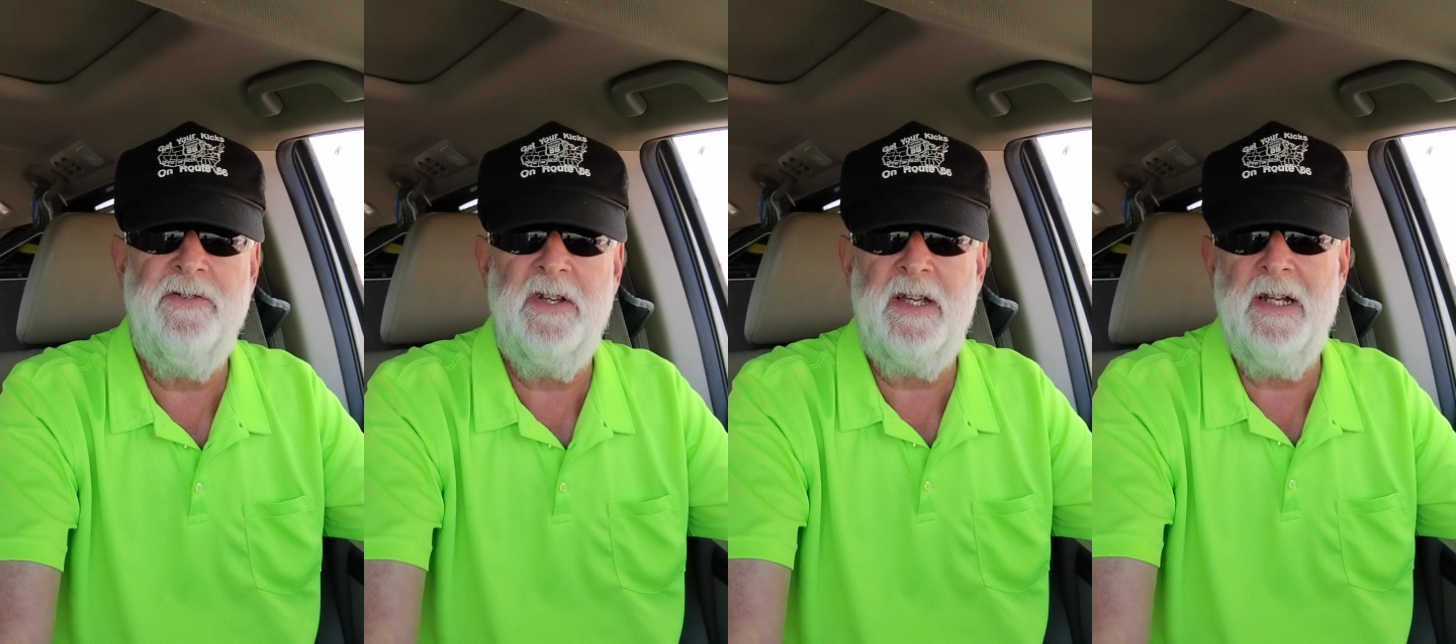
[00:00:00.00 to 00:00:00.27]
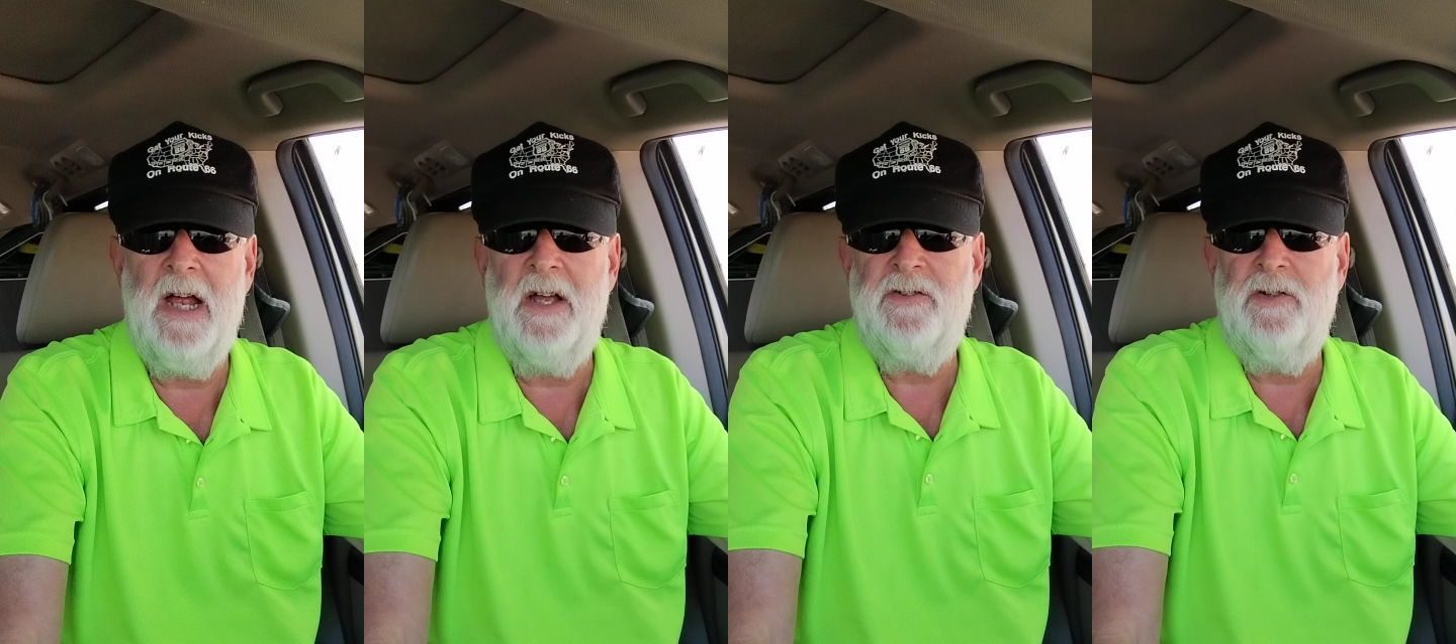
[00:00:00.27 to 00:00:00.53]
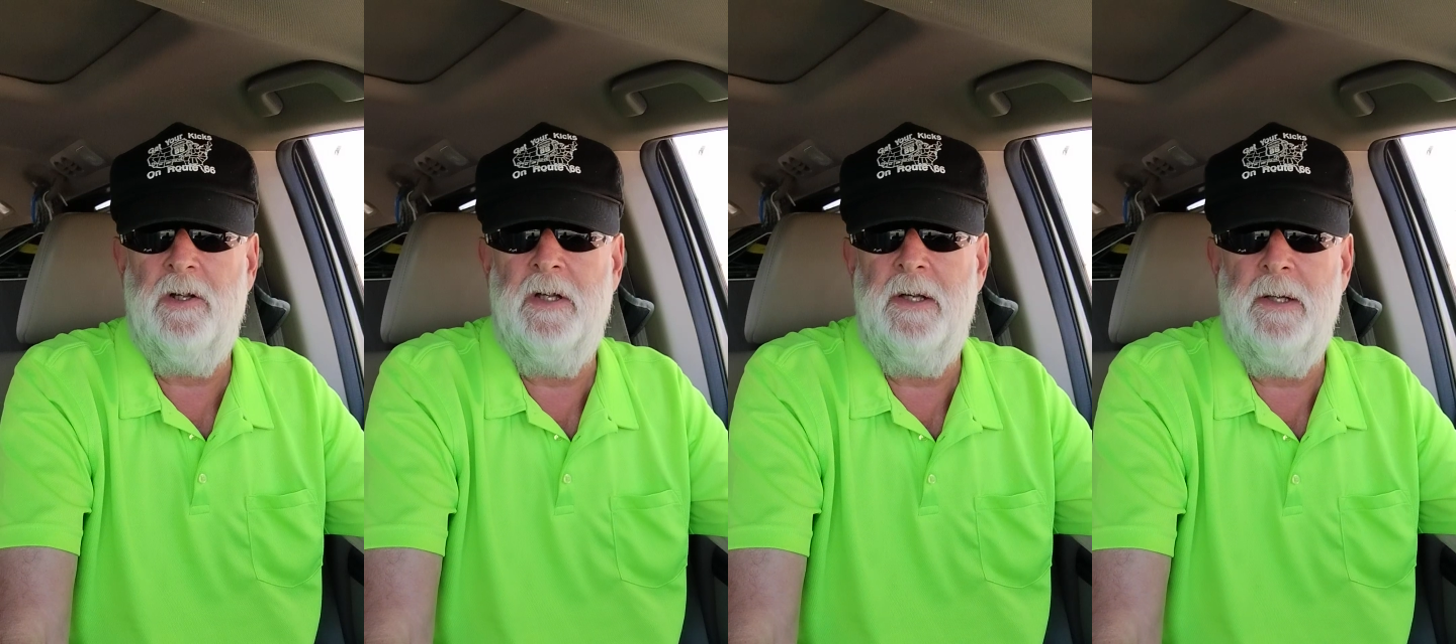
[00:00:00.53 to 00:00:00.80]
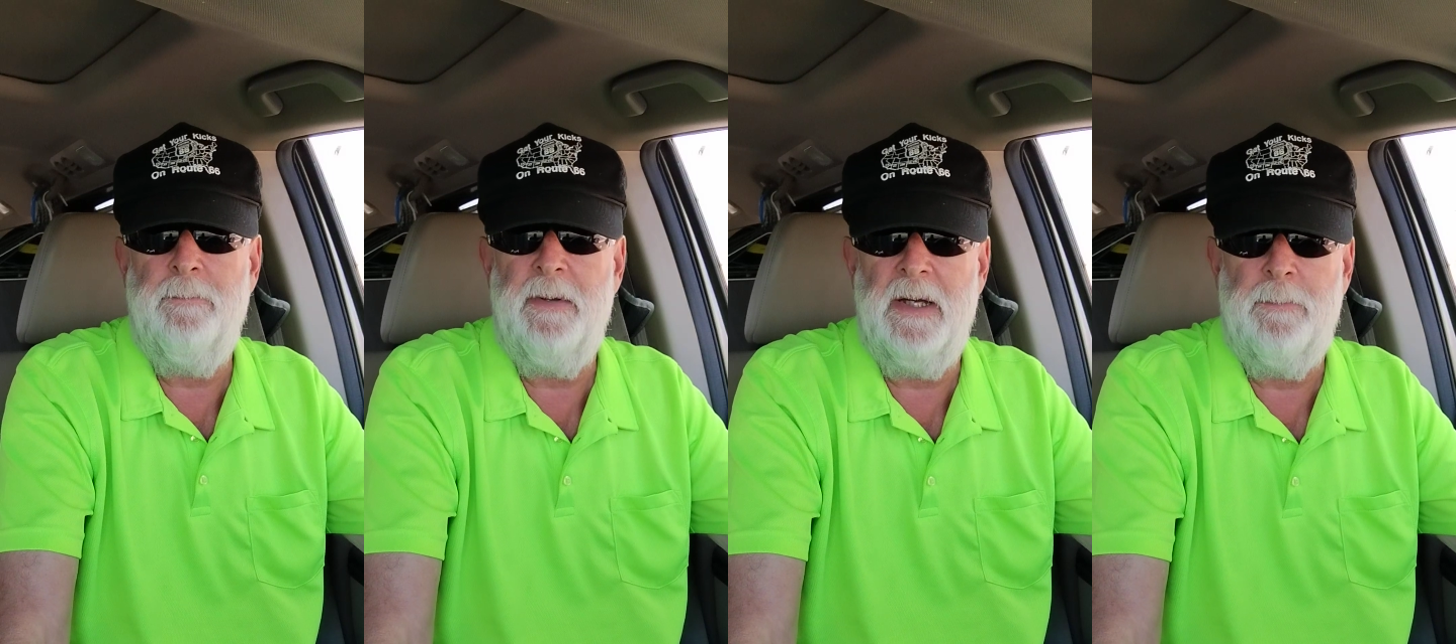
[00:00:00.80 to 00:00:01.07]
It can
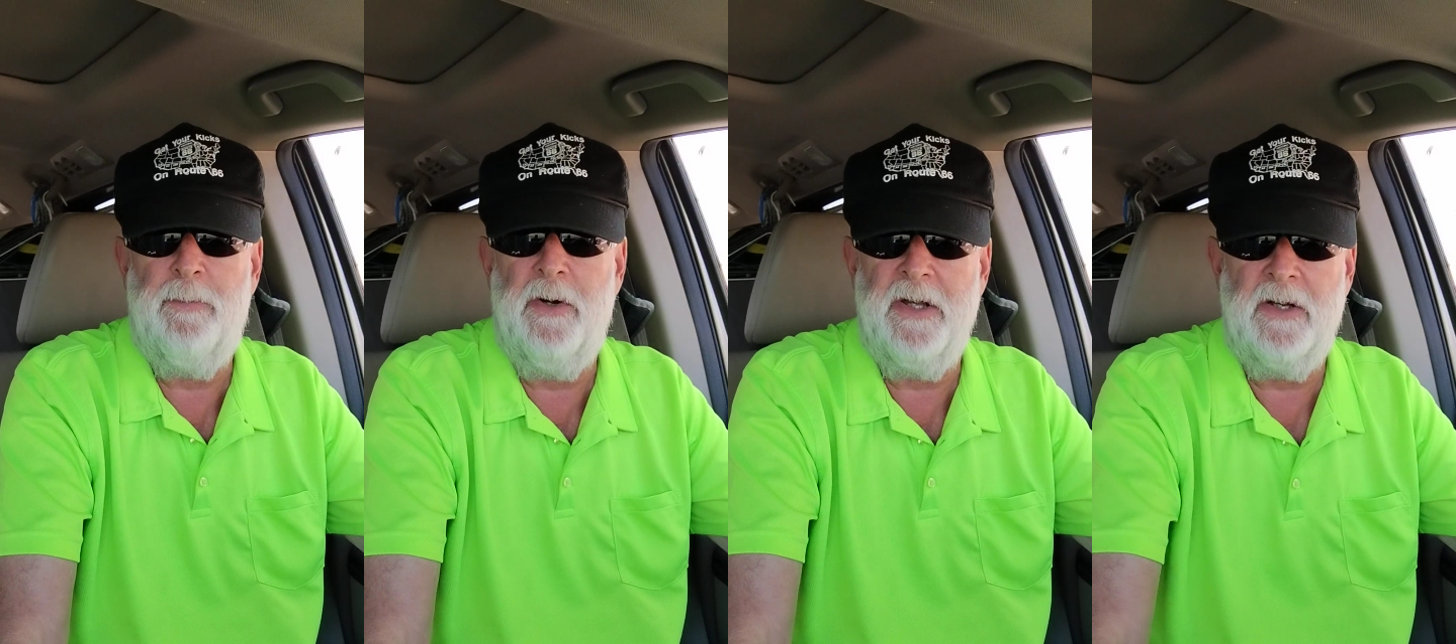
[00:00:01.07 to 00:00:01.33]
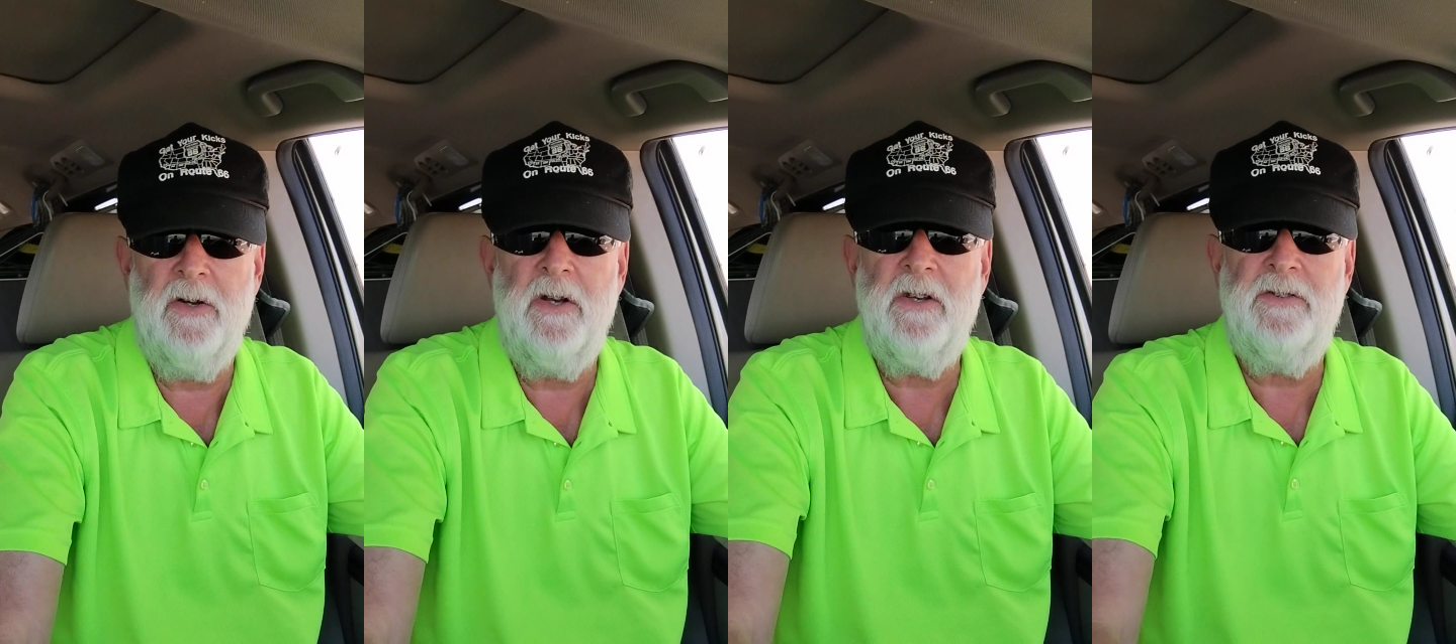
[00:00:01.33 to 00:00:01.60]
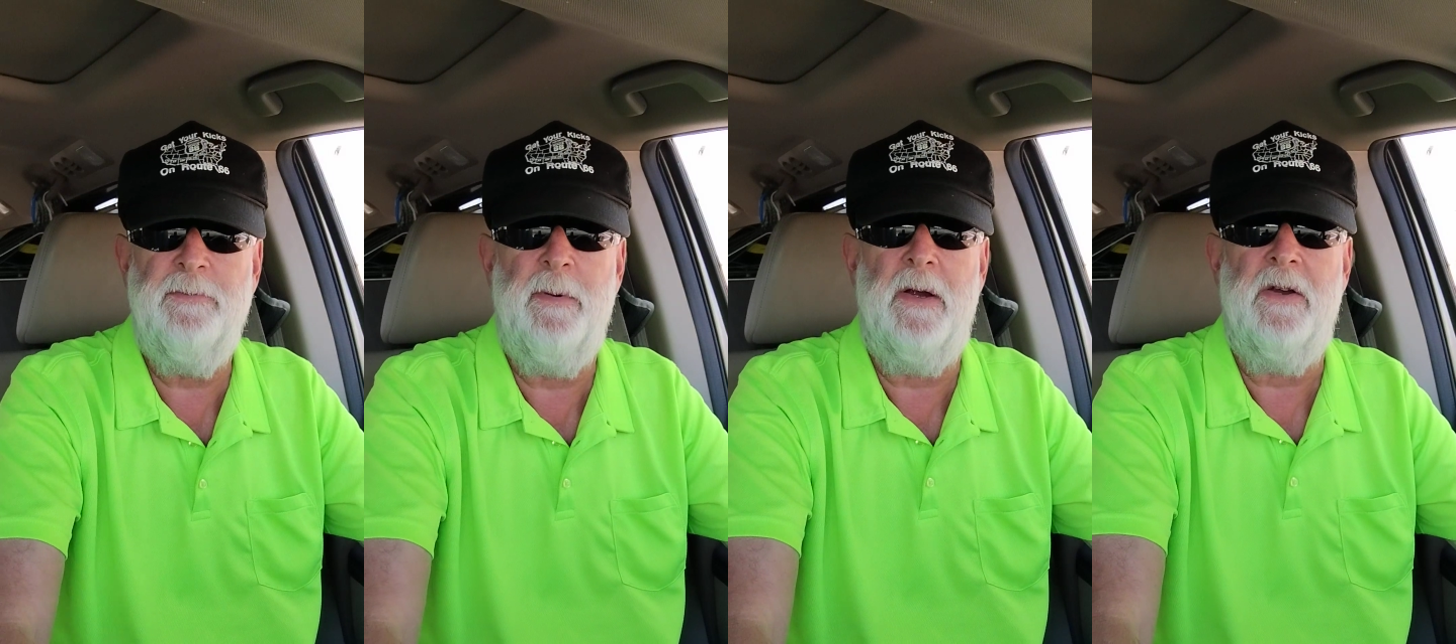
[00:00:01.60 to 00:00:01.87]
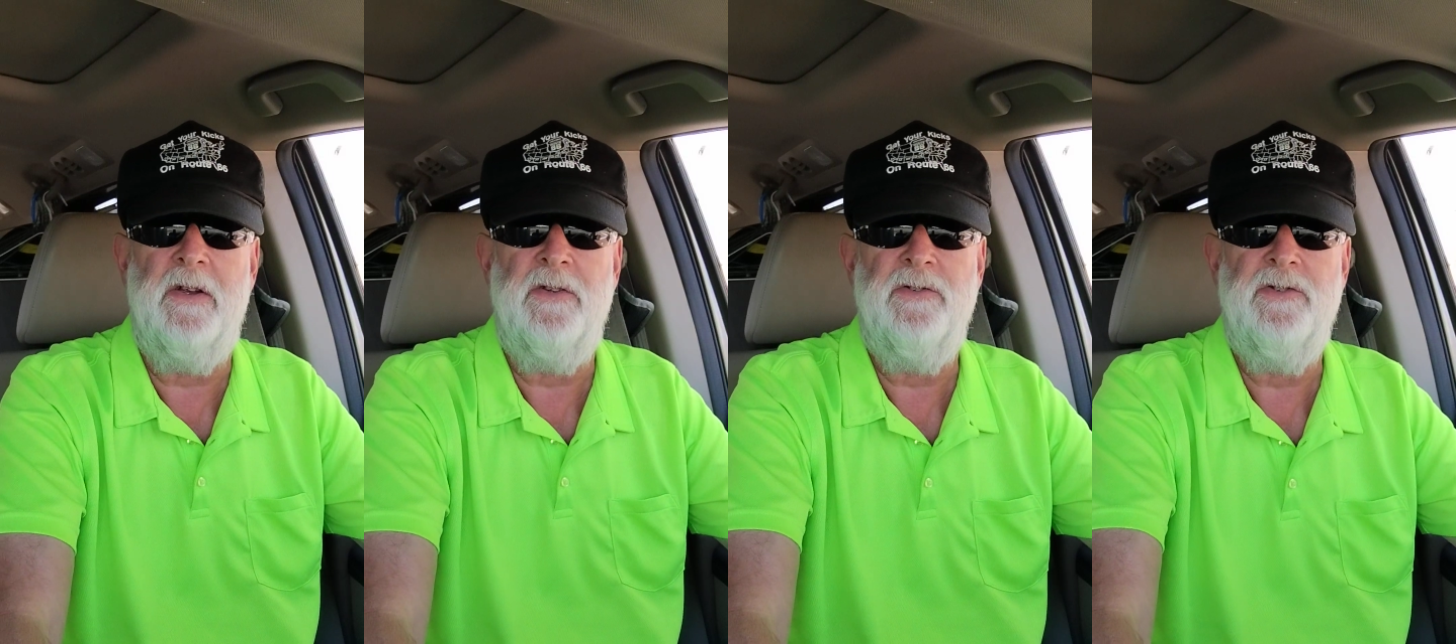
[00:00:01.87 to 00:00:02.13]
actually be a pretty good
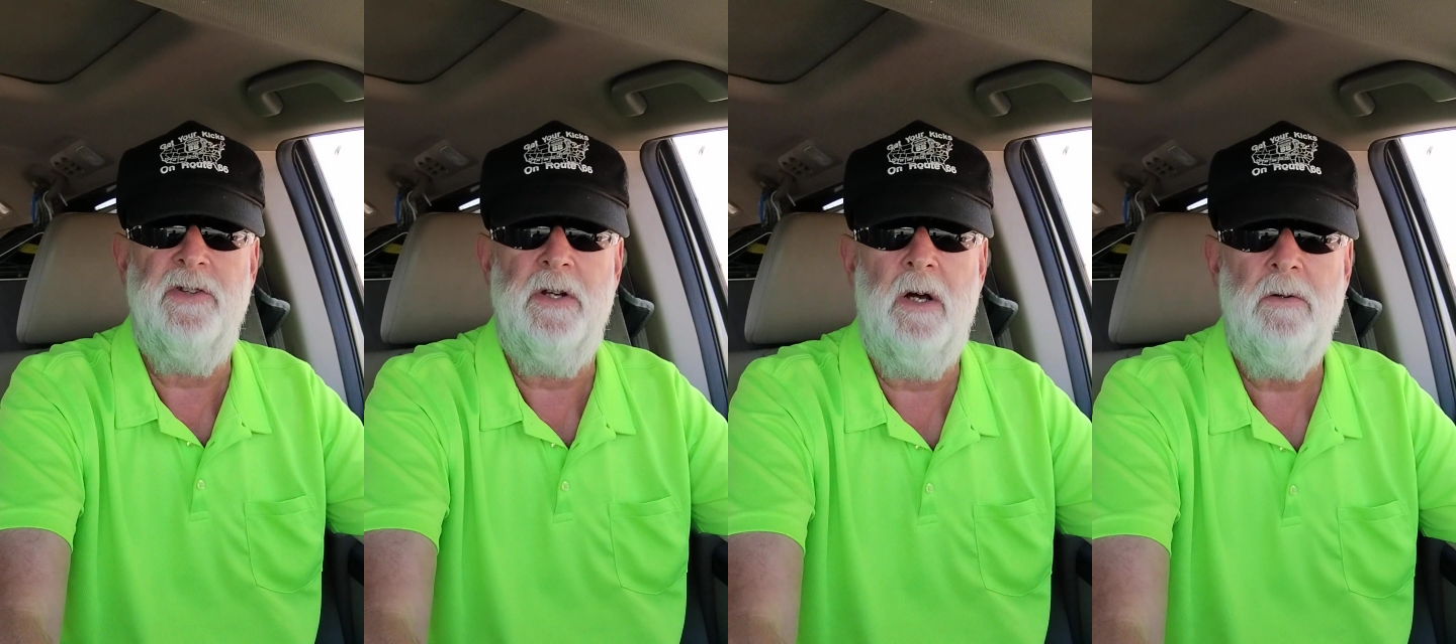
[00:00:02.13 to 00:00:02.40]
experience,